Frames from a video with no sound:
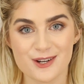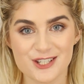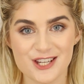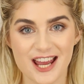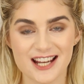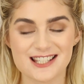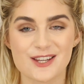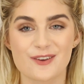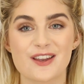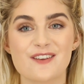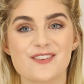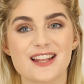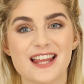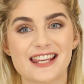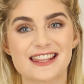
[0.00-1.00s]
much it. So
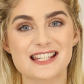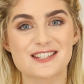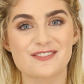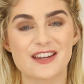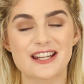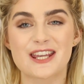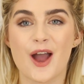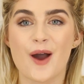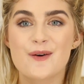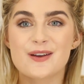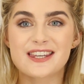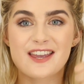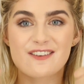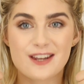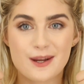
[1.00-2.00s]
if you like this
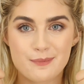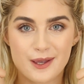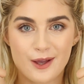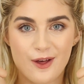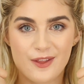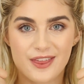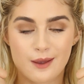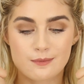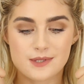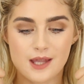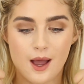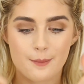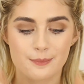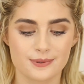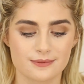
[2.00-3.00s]
video, give it a big old thumbs
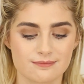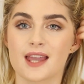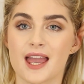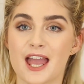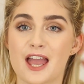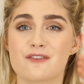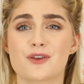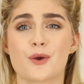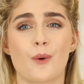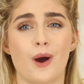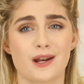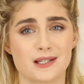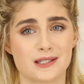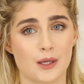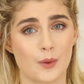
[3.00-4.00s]
up. If you
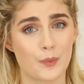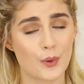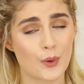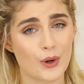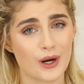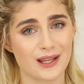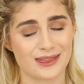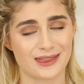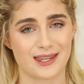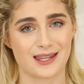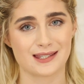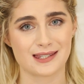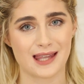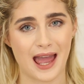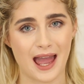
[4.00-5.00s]
want to support
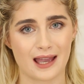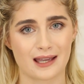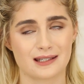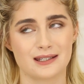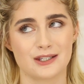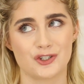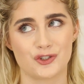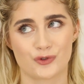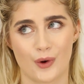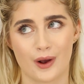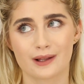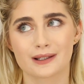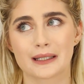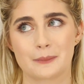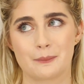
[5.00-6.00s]
this acne
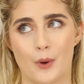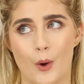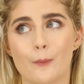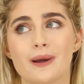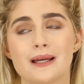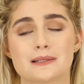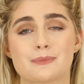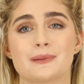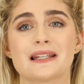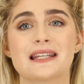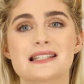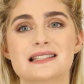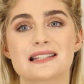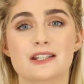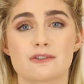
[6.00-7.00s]
struggling moment,
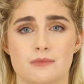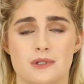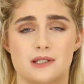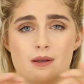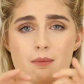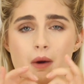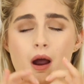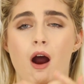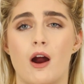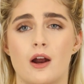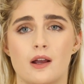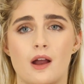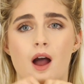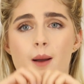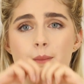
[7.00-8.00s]
please leave me some heart
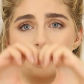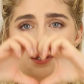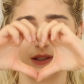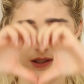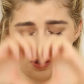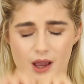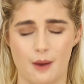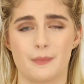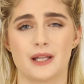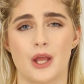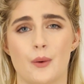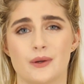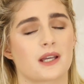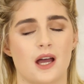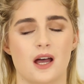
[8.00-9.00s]
comments down
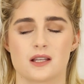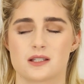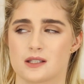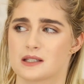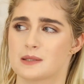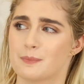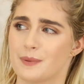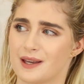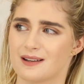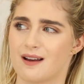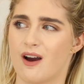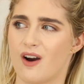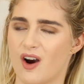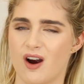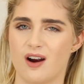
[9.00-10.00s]
below because it's been
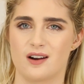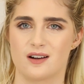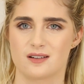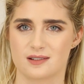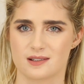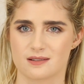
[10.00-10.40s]
hard,